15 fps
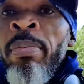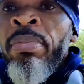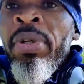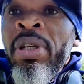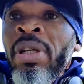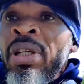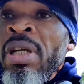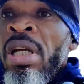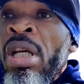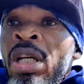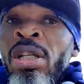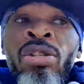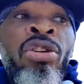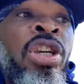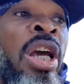them,
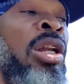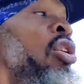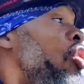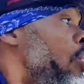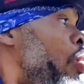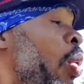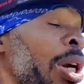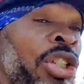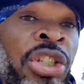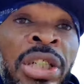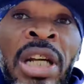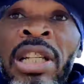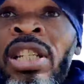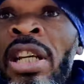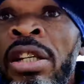you kind of squash
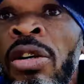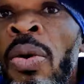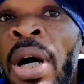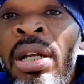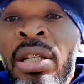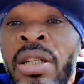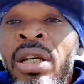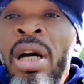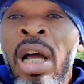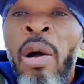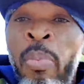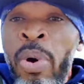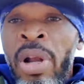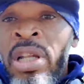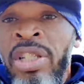it and say, you know what, I
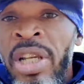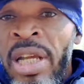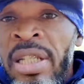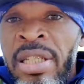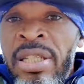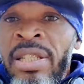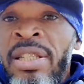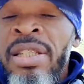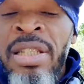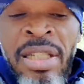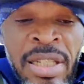apologize.